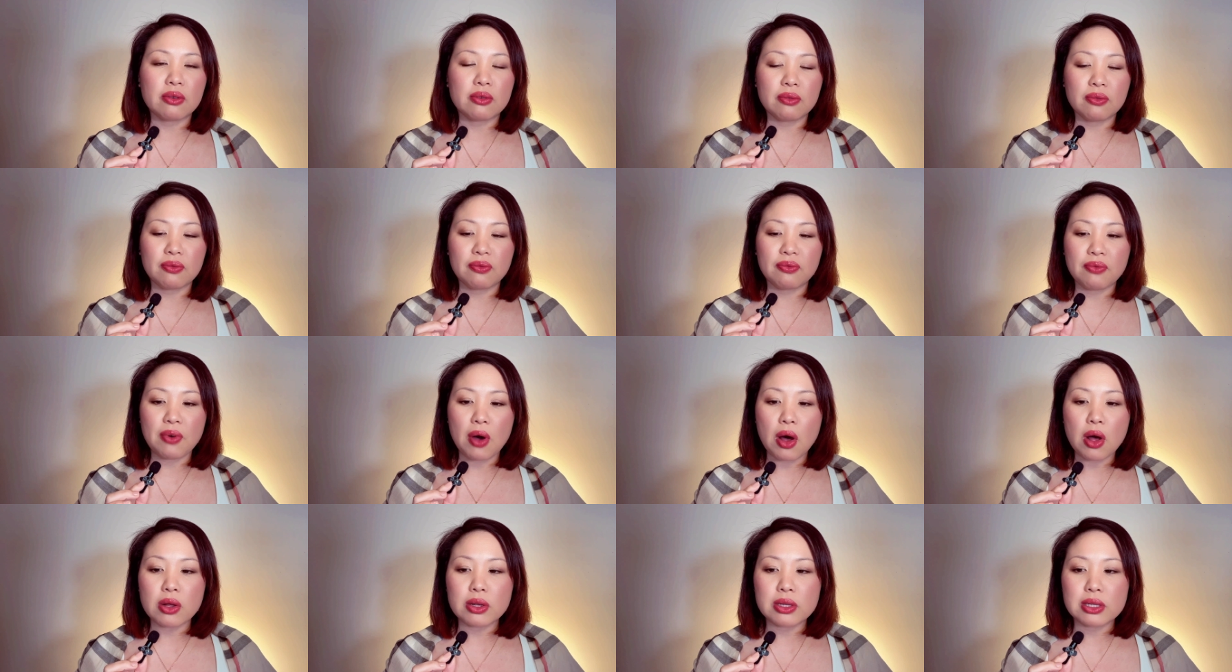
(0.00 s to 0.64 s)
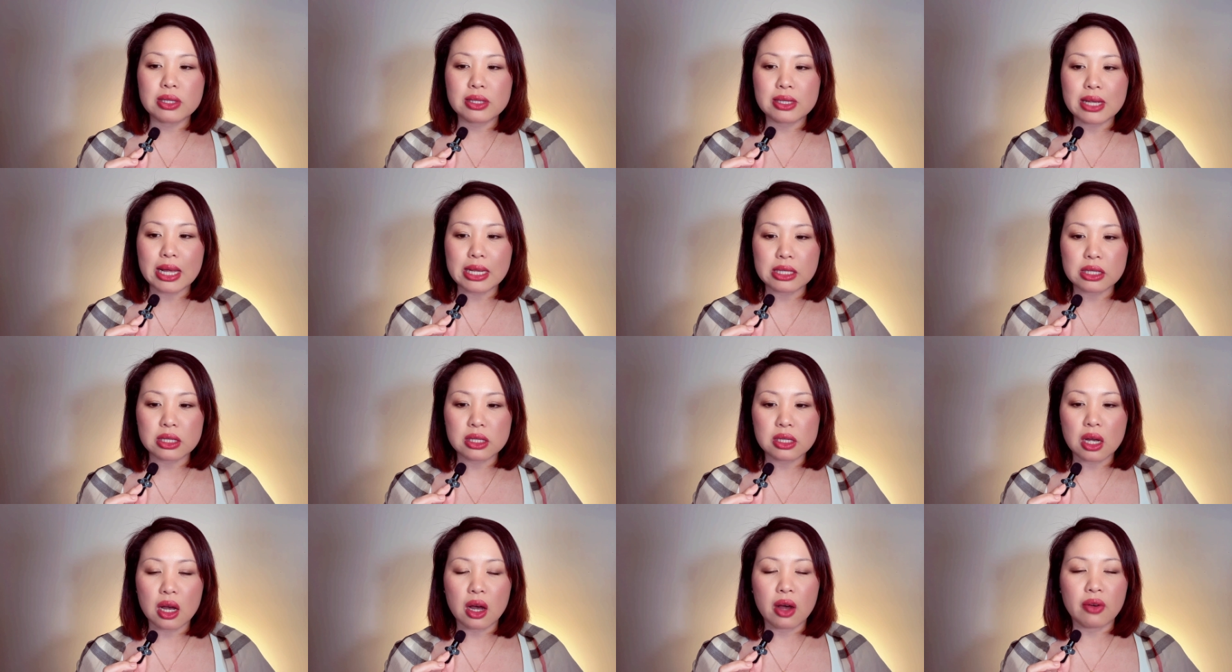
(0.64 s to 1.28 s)
false
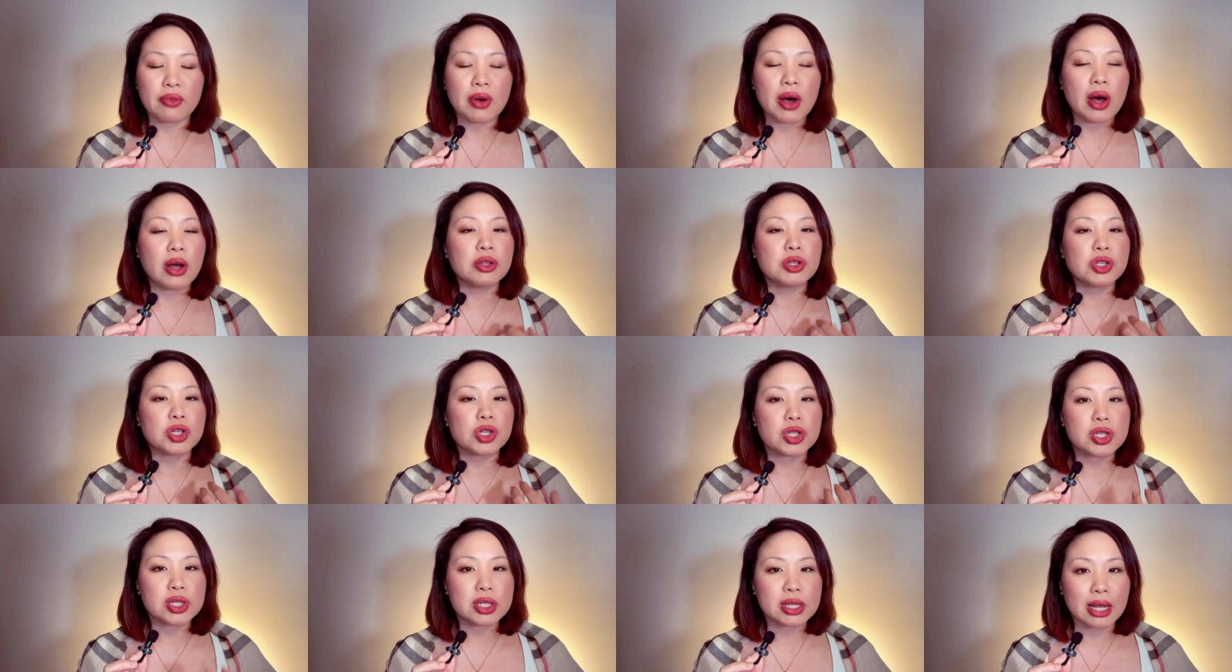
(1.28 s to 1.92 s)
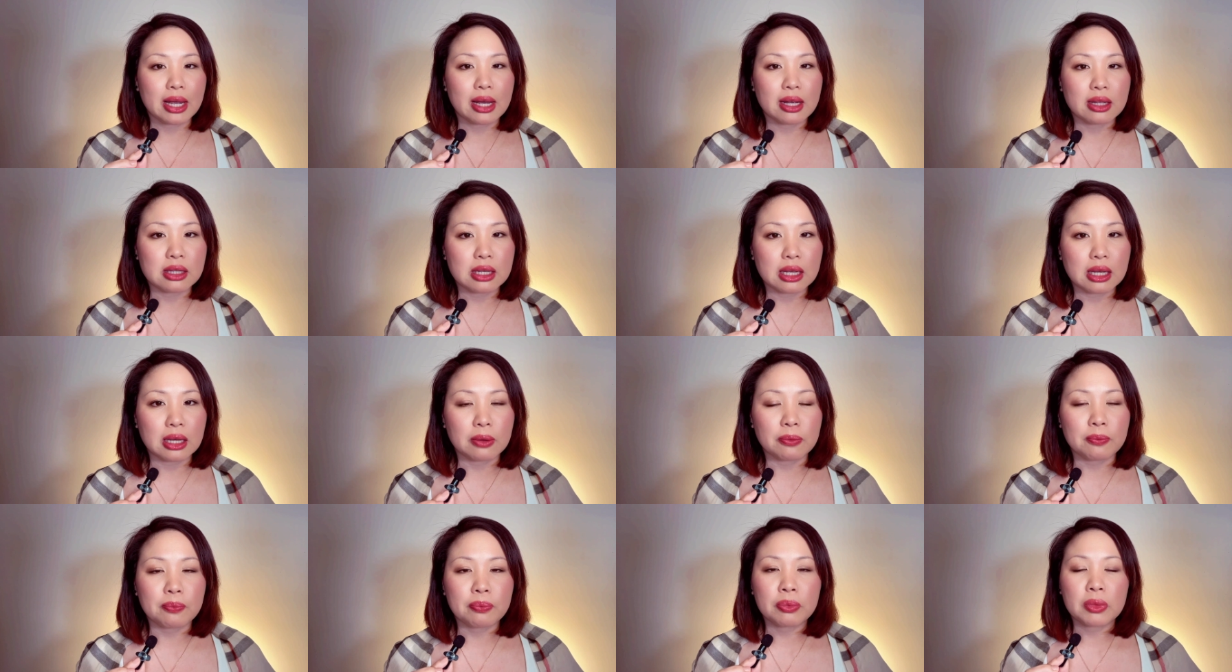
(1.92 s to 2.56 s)
sense of understanding